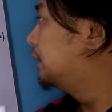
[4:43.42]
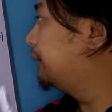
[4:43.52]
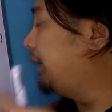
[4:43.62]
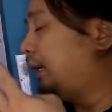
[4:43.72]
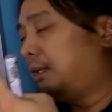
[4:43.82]

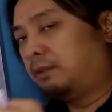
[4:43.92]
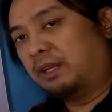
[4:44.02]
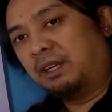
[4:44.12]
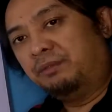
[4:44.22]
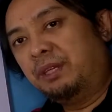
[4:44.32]
and
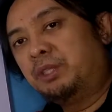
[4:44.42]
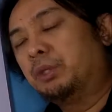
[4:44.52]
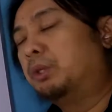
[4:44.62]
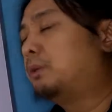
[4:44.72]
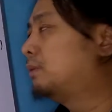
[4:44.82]

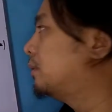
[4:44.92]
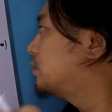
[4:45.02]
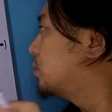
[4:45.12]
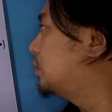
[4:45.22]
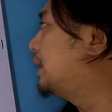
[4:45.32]
derivation
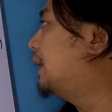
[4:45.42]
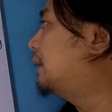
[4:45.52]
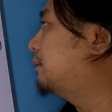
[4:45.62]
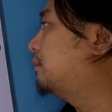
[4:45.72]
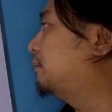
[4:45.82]
so
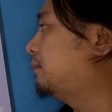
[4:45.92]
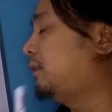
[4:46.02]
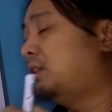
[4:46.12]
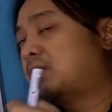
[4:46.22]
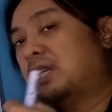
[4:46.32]
that
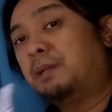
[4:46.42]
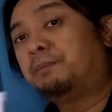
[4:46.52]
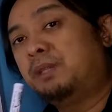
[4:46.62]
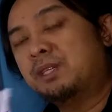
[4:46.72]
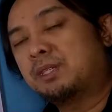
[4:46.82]
the
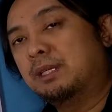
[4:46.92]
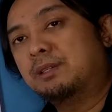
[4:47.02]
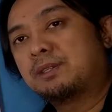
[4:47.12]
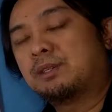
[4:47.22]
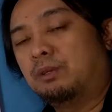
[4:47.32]

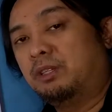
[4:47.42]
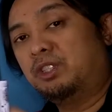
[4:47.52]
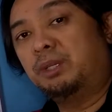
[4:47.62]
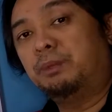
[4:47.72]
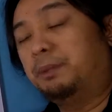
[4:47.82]
self-distance, or the
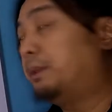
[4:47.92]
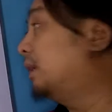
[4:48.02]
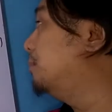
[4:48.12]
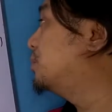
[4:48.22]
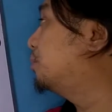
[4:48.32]
GMR,
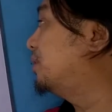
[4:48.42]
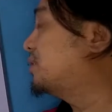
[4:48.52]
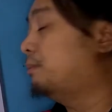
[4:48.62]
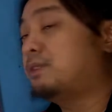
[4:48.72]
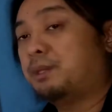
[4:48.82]
becomes
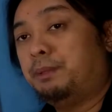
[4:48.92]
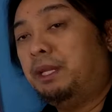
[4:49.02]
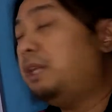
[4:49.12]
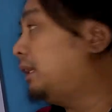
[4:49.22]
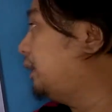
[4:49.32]

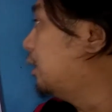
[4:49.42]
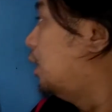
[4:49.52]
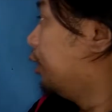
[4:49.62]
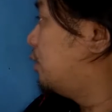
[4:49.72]
0.7788, or